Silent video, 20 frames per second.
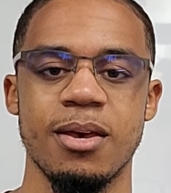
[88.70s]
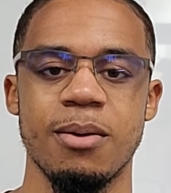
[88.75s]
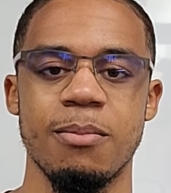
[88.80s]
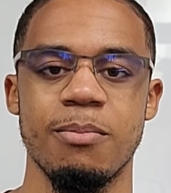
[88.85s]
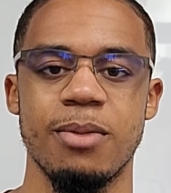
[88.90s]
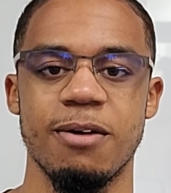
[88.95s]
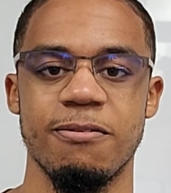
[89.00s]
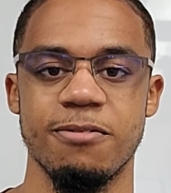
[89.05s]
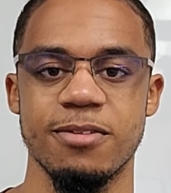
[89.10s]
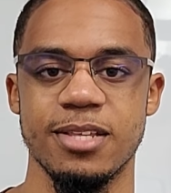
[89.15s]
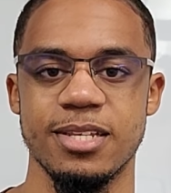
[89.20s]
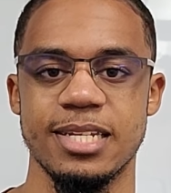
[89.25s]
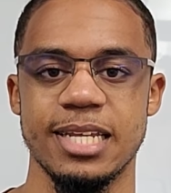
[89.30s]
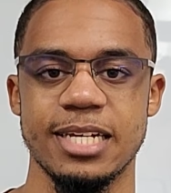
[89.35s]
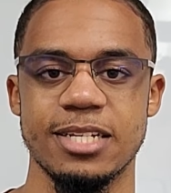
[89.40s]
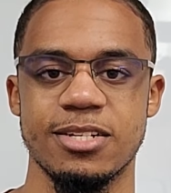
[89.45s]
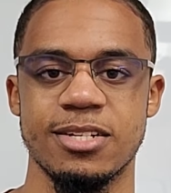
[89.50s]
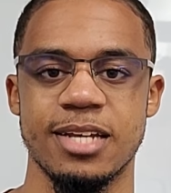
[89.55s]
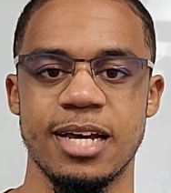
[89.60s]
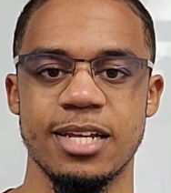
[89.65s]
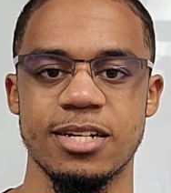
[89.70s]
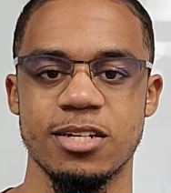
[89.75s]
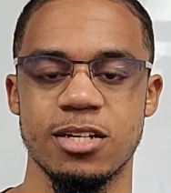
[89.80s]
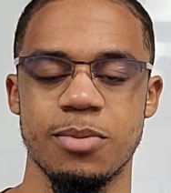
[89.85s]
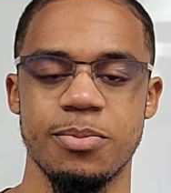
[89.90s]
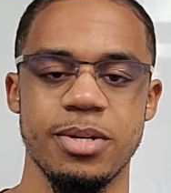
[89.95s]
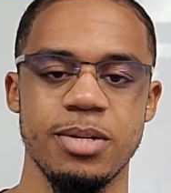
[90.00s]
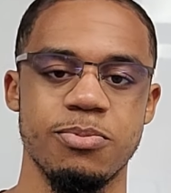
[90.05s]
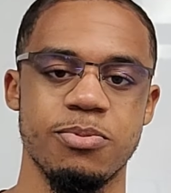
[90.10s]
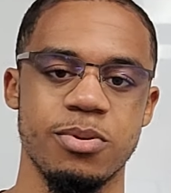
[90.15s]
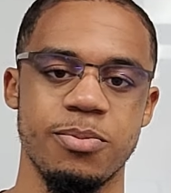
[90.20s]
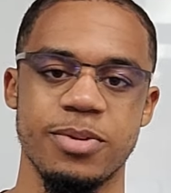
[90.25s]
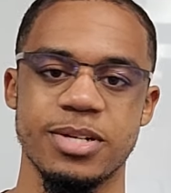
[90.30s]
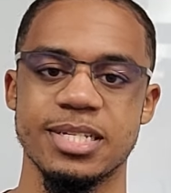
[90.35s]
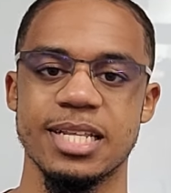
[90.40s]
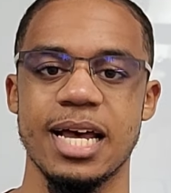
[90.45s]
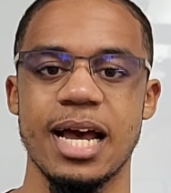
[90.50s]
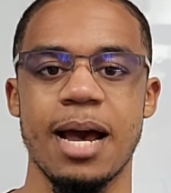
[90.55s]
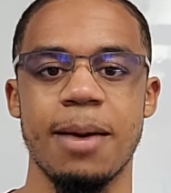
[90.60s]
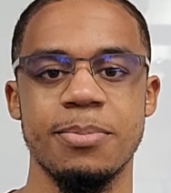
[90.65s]
But for this exercise, it's going to be pretty much
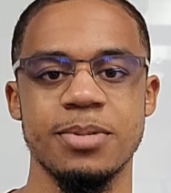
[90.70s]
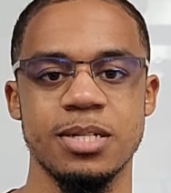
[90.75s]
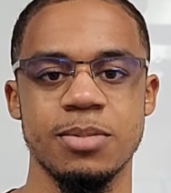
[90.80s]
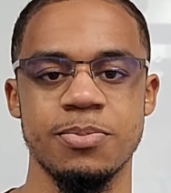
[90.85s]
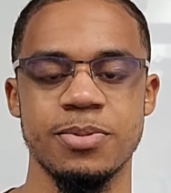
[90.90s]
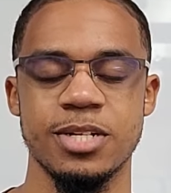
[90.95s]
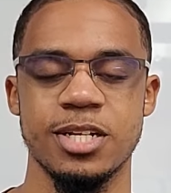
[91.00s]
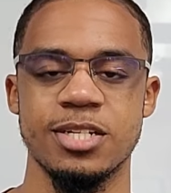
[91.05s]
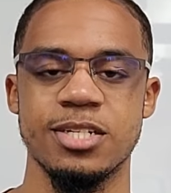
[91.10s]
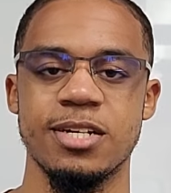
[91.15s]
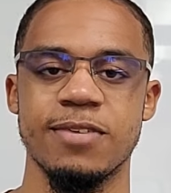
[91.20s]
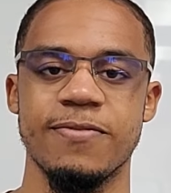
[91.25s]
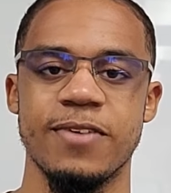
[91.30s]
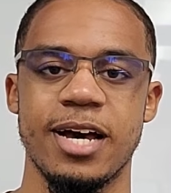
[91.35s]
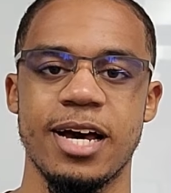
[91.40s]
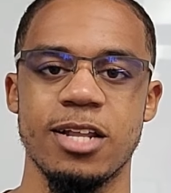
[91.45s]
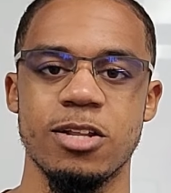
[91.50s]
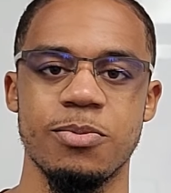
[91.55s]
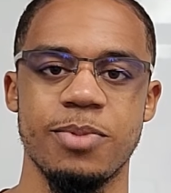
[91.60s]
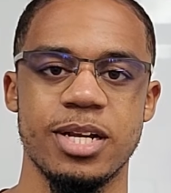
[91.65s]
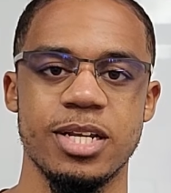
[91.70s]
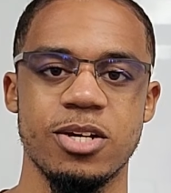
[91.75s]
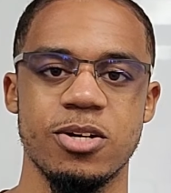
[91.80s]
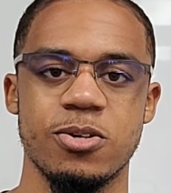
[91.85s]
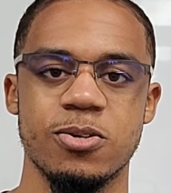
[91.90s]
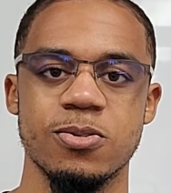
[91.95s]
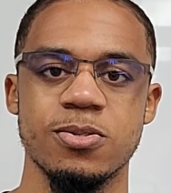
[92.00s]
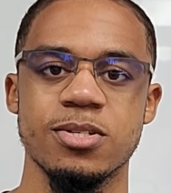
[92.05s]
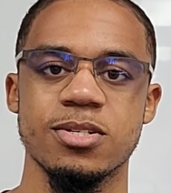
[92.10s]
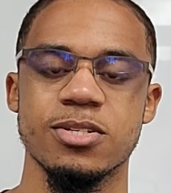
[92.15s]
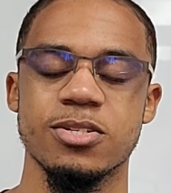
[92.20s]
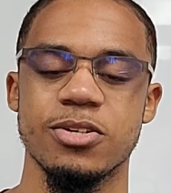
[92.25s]
the opposite position of the hollow body holds.